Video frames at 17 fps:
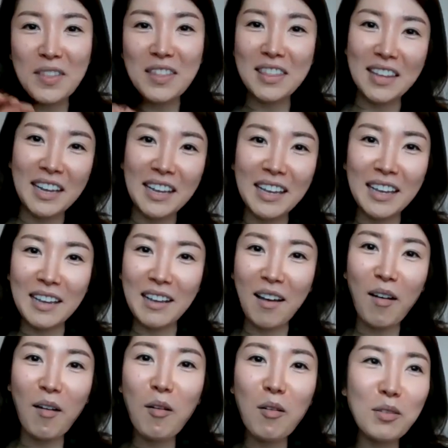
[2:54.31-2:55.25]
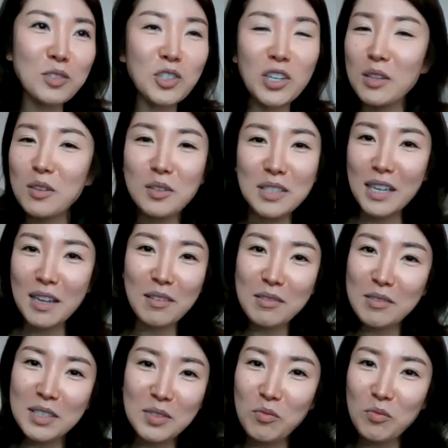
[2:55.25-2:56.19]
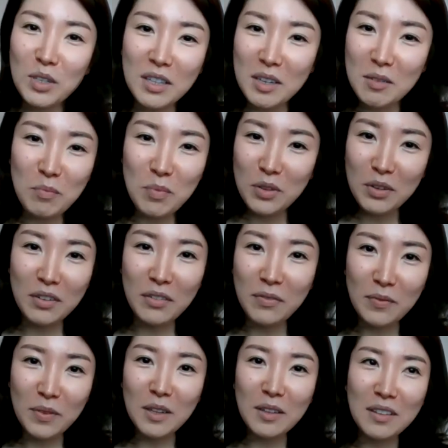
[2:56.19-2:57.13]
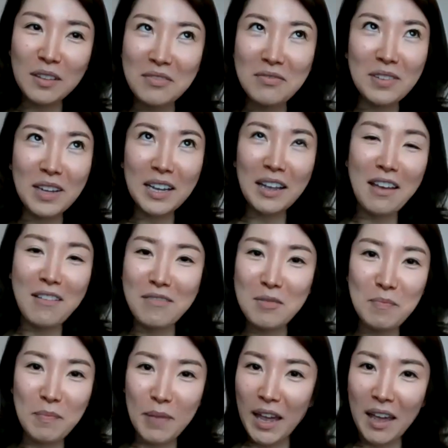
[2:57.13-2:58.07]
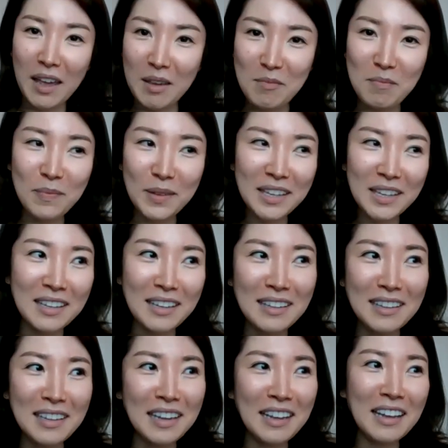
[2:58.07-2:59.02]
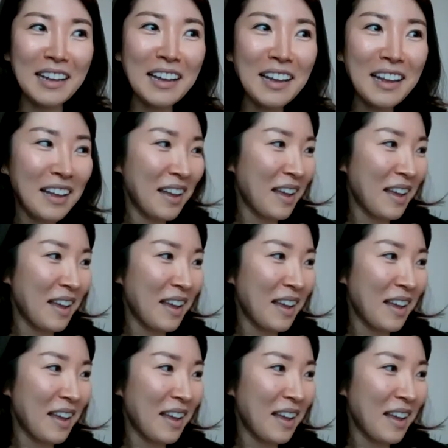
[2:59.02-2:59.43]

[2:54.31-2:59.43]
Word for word: thinking oh cello sound is really beautiful if i have a baby like